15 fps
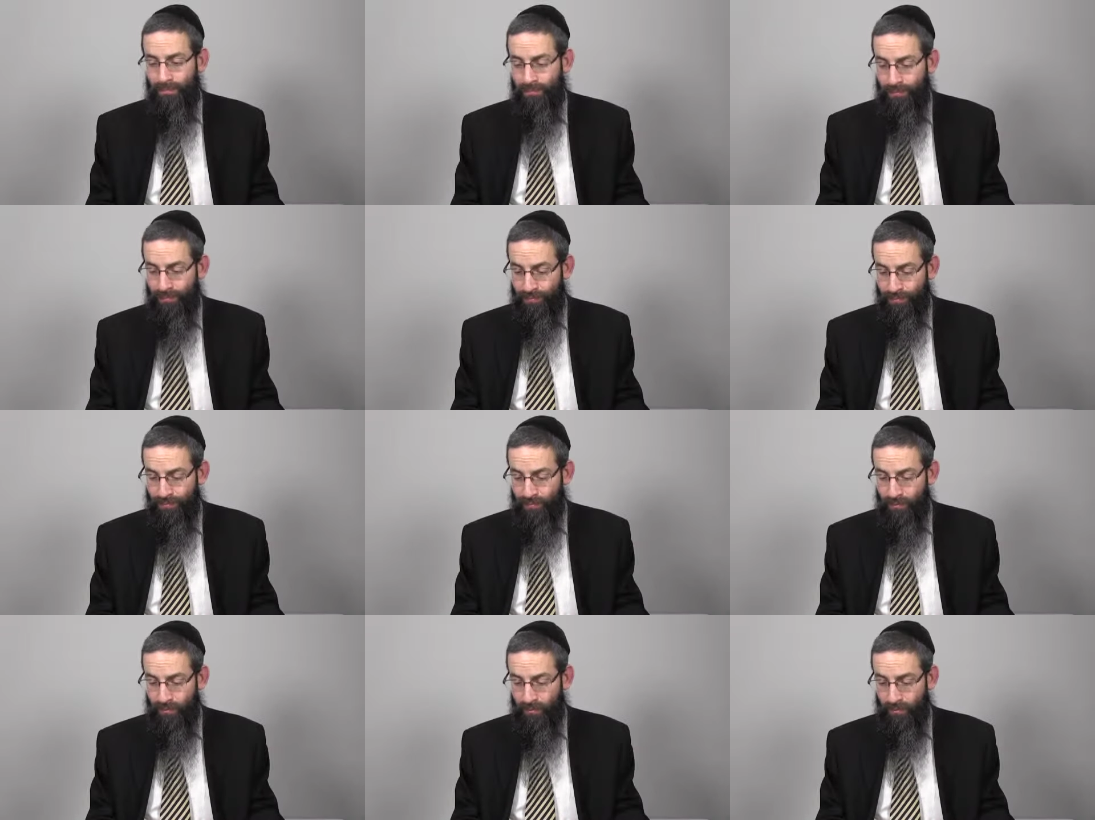
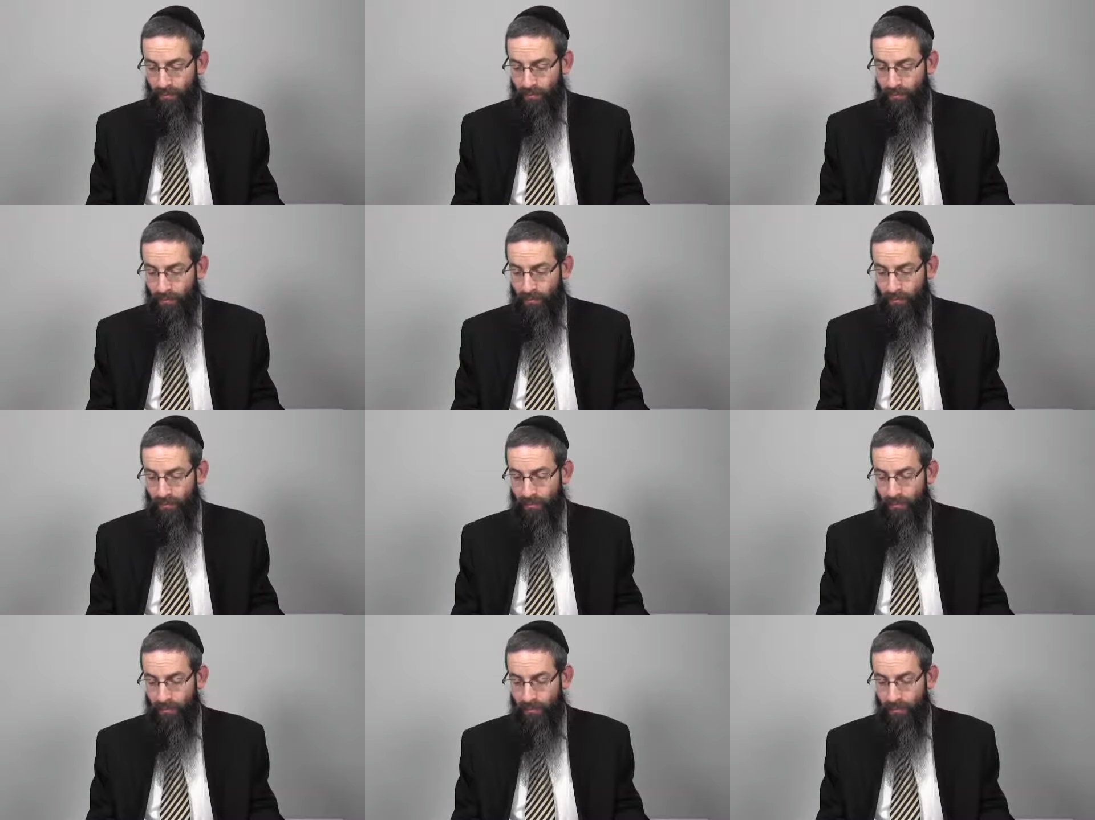
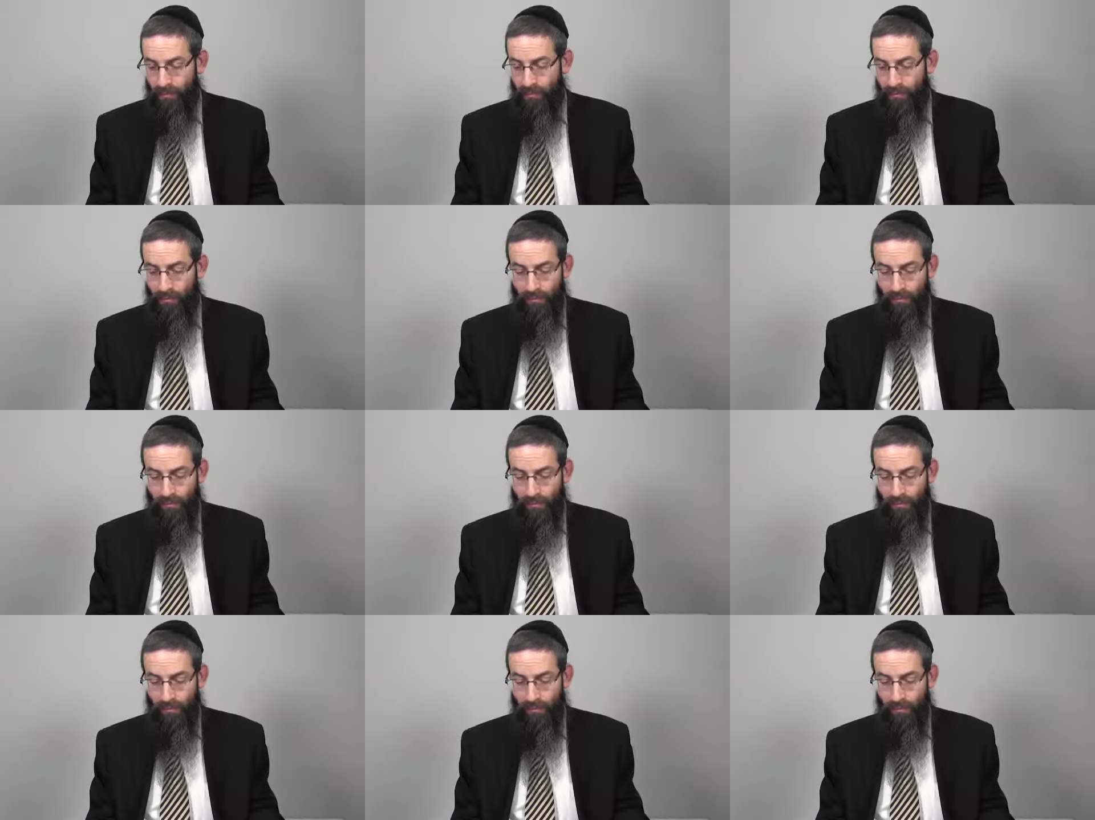Nobody speaks.